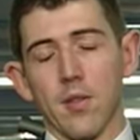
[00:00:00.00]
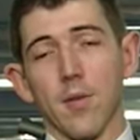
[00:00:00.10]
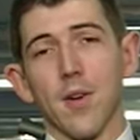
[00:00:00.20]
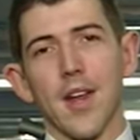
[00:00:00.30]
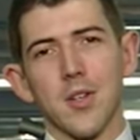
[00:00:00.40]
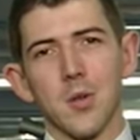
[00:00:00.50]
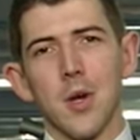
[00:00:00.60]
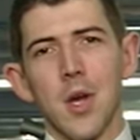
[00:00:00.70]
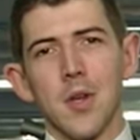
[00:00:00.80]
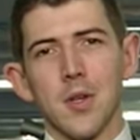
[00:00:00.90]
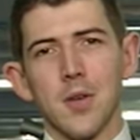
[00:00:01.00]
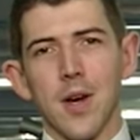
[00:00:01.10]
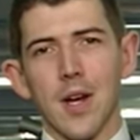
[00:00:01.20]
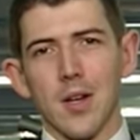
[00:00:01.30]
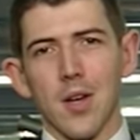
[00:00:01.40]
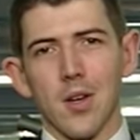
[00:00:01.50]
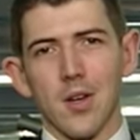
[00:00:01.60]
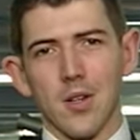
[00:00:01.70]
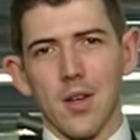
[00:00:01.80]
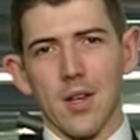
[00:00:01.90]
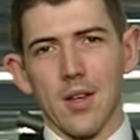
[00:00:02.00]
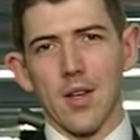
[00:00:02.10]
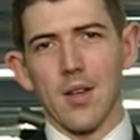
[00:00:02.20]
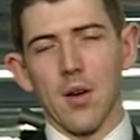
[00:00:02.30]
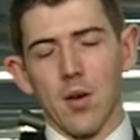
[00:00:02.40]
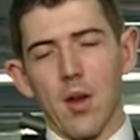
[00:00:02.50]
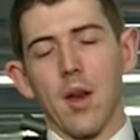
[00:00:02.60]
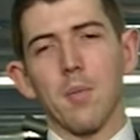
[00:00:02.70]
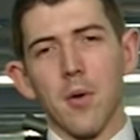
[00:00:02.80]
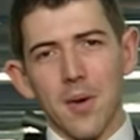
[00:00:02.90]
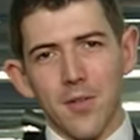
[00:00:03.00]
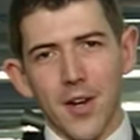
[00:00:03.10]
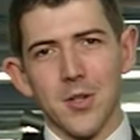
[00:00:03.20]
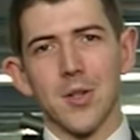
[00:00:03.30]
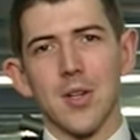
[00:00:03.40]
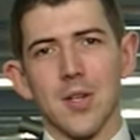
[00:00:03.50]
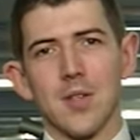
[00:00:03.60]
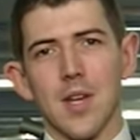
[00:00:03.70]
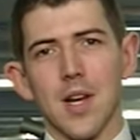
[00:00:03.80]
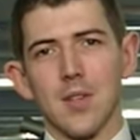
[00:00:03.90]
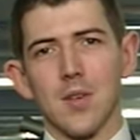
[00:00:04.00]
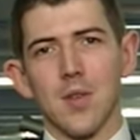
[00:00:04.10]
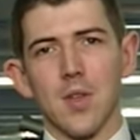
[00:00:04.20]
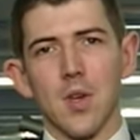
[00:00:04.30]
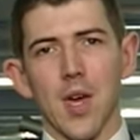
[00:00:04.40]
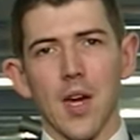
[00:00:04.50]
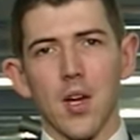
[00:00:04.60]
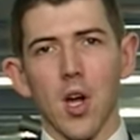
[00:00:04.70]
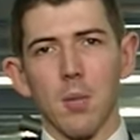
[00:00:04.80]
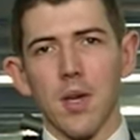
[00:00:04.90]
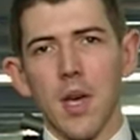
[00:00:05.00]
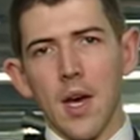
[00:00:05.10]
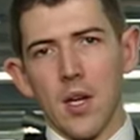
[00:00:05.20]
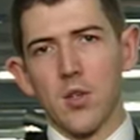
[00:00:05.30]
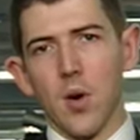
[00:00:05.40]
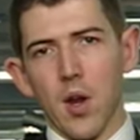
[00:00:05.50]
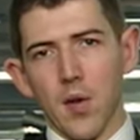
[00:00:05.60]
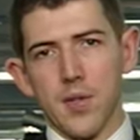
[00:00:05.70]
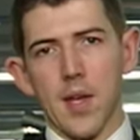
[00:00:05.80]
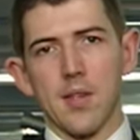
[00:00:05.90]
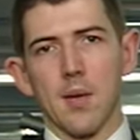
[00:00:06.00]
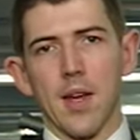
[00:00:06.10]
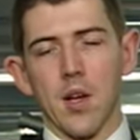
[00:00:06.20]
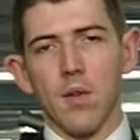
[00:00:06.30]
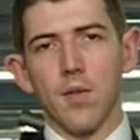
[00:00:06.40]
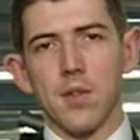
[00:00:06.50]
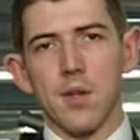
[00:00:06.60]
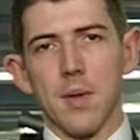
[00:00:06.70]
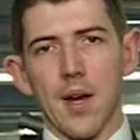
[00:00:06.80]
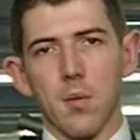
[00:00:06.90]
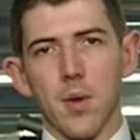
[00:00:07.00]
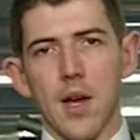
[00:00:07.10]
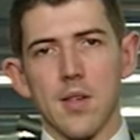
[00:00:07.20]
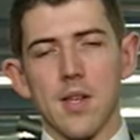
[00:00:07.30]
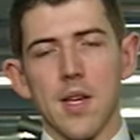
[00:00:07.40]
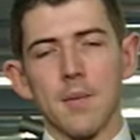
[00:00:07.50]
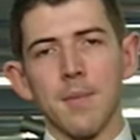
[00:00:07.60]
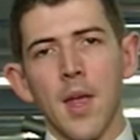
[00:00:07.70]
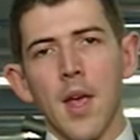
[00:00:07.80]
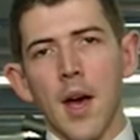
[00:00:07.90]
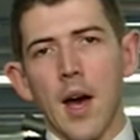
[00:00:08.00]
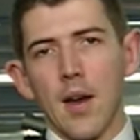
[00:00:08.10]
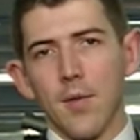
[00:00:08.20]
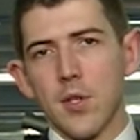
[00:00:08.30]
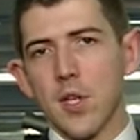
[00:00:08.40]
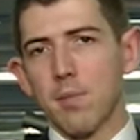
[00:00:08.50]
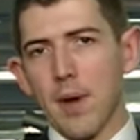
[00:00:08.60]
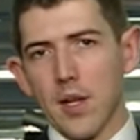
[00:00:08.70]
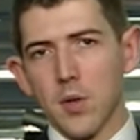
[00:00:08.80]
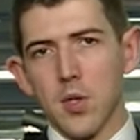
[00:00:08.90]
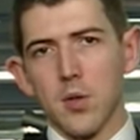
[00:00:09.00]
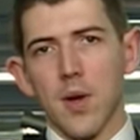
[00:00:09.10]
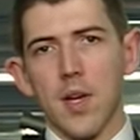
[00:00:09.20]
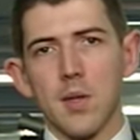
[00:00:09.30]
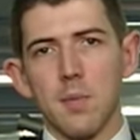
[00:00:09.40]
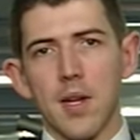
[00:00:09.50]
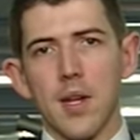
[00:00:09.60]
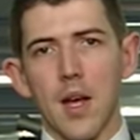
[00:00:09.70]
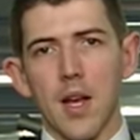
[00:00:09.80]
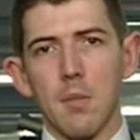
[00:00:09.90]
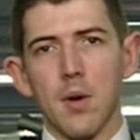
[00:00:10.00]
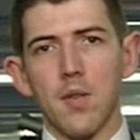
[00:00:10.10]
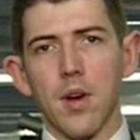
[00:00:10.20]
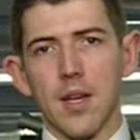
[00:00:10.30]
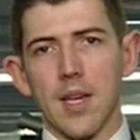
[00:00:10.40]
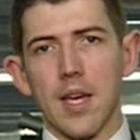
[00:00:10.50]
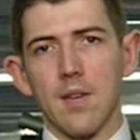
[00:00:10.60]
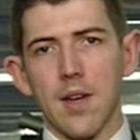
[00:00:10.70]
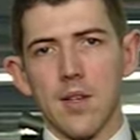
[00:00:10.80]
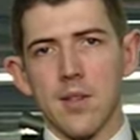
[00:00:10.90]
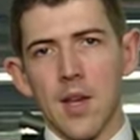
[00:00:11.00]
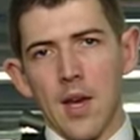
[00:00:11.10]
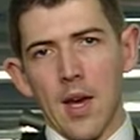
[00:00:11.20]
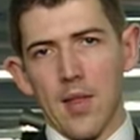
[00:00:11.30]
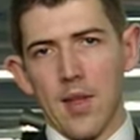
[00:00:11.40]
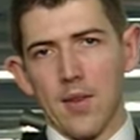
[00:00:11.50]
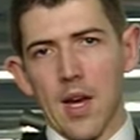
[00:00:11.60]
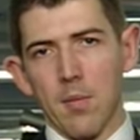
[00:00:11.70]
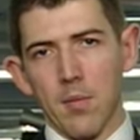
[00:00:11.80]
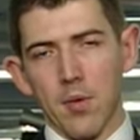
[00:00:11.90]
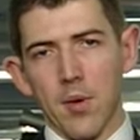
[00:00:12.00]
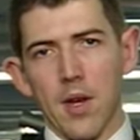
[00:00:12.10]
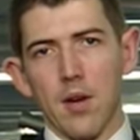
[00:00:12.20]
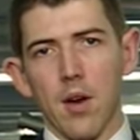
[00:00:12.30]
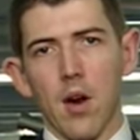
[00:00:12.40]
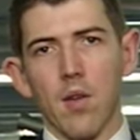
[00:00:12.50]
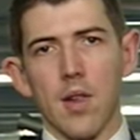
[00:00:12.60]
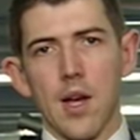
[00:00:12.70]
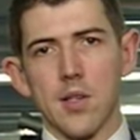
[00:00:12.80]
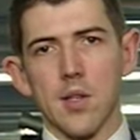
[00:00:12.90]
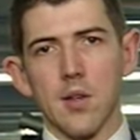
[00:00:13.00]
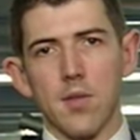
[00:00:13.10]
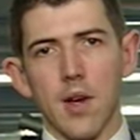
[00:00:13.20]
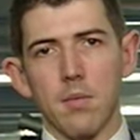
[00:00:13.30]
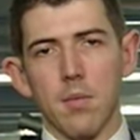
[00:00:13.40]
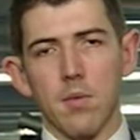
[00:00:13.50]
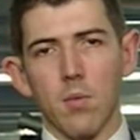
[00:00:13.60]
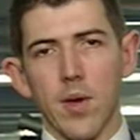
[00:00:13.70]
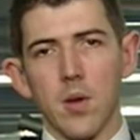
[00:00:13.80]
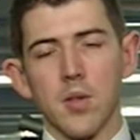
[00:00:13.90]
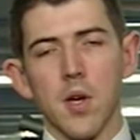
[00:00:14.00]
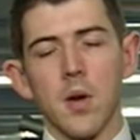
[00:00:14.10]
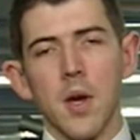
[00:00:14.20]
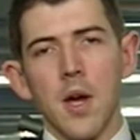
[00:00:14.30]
financial sort of an improvement in financial conditions to the UK economy, and to try and offset some of that confidence impact that we are seeing. If we shift back to Australia, there's been a number of key events that have come through here over the last sort of week or so.